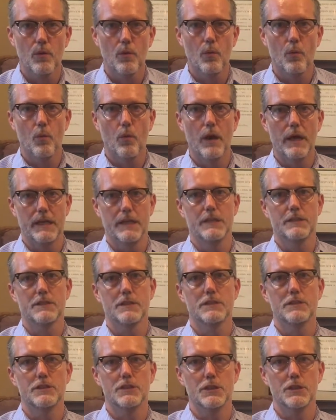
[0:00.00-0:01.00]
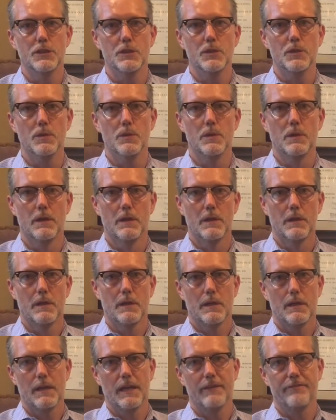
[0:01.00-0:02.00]
what you should do
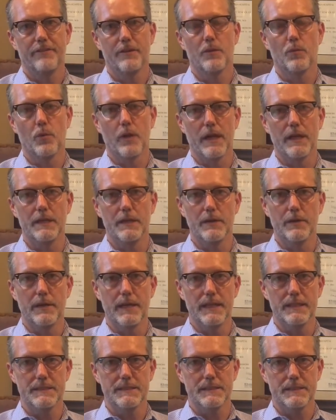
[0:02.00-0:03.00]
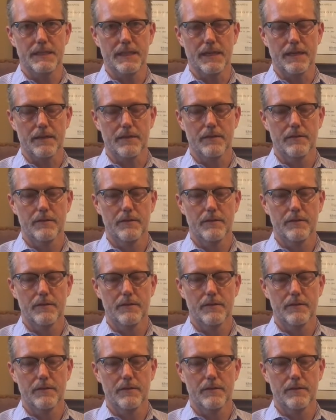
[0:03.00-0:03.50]
if and when you get sick.